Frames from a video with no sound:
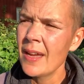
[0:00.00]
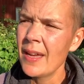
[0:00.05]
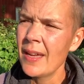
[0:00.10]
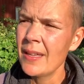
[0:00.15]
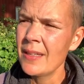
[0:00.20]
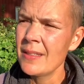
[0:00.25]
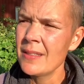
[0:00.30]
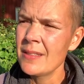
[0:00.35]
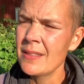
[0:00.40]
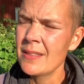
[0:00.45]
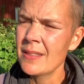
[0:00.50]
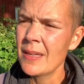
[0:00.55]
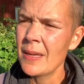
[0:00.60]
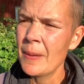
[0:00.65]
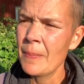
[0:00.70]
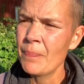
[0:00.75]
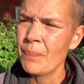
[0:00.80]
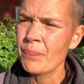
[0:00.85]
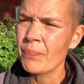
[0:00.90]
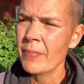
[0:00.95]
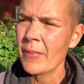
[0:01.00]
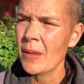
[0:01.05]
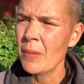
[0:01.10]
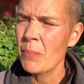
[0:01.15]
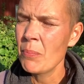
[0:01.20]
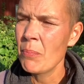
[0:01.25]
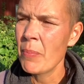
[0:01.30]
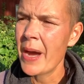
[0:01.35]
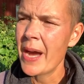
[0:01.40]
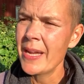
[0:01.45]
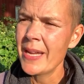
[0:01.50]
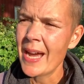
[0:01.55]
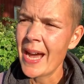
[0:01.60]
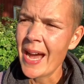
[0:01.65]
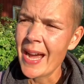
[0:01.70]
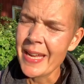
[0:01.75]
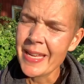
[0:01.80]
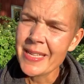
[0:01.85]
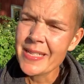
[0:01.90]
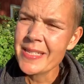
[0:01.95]
And my
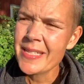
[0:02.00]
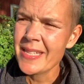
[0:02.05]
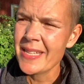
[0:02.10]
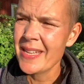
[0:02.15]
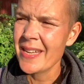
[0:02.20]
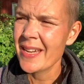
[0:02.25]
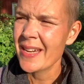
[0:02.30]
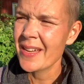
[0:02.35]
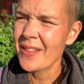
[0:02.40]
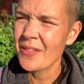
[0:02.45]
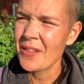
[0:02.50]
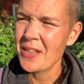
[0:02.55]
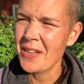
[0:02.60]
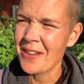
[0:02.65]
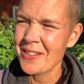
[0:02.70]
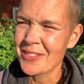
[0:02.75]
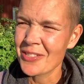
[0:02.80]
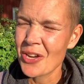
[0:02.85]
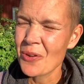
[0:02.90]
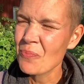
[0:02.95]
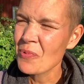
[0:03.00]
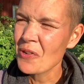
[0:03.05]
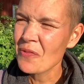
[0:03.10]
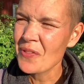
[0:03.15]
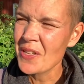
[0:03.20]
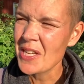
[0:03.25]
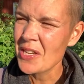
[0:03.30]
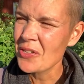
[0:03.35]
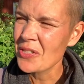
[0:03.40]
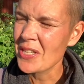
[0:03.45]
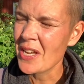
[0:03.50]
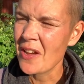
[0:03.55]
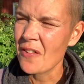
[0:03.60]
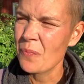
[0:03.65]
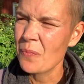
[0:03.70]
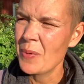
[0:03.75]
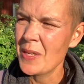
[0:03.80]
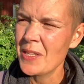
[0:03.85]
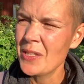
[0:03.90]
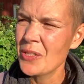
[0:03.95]
idea the last couple of years have
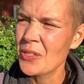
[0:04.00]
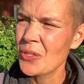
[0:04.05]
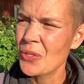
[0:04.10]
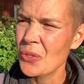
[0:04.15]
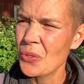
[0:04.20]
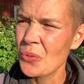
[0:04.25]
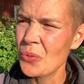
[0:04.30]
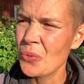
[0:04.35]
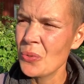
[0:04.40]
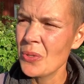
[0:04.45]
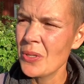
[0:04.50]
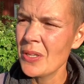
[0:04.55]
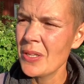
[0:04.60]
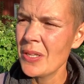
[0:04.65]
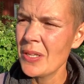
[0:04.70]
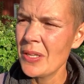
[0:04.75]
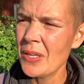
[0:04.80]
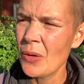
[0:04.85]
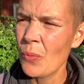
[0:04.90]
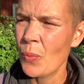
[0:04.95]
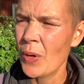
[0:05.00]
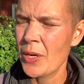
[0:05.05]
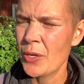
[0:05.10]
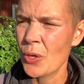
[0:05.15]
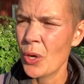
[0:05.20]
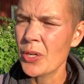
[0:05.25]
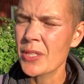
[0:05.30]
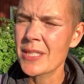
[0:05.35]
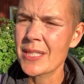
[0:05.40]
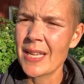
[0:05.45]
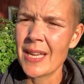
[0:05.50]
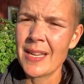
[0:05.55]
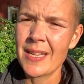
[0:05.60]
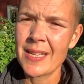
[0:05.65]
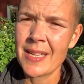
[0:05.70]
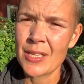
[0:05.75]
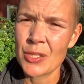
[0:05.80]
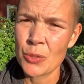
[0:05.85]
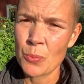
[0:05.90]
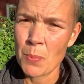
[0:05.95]
been to, well, not selling
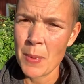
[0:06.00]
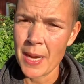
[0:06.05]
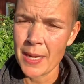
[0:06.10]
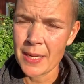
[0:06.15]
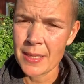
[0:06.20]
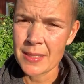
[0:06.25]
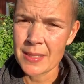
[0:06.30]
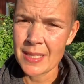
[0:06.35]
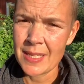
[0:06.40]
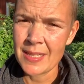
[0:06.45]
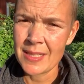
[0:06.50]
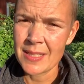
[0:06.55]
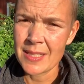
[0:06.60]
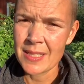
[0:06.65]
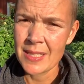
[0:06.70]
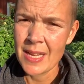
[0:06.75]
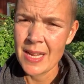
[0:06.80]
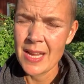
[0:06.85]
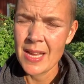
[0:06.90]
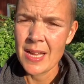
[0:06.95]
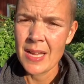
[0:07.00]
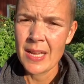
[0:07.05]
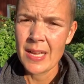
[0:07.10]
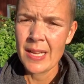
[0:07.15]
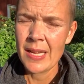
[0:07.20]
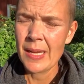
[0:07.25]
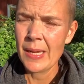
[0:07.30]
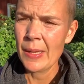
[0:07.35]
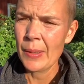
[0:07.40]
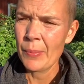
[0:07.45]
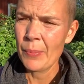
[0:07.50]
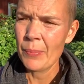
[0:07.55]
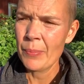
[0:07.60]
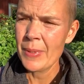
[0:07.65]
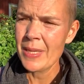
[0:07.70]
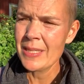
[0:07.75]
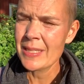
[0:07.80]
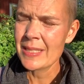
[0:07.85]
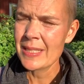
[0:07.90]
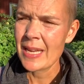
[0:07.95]
it to magazines,
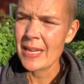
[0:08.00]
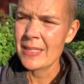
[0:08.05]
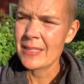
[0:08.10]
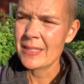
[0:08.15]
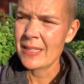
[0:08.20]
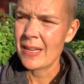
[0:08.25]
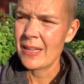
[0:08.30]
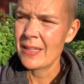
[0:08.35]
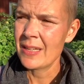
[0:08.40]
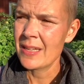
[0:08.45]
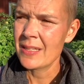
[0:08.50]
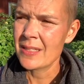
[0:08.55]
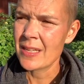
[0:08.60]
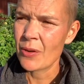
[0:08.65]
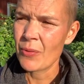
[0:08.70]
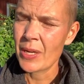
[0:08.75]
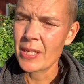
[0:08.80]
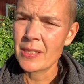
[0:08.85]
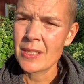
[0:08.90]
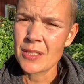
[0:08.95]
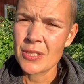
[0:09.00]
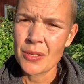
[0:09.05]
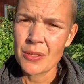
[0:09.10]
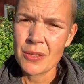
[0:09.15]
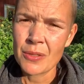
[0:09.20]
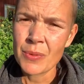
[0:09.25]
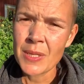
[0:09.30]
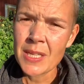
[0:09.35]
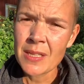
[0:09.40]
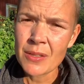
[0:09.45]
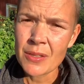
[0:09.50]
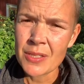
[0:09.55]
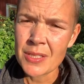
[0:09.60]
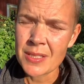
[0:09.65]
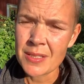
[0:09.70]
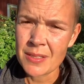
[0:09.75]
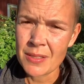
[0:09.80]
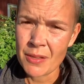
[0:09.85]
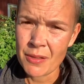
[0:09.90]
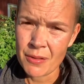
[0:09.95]
instead selling it directly to the
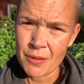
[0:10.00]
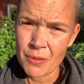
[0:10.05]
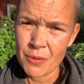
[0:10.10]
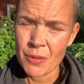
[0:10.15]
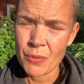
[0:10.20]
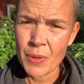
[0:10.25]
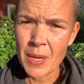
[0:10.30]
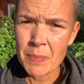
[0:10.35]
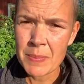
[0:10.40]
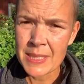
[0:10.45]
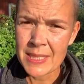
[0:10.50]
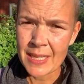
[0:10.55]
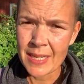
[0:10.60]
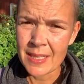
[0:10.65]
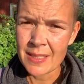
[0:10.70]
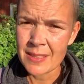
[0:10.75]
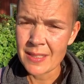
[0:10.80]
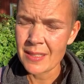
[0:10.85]
readers through the website.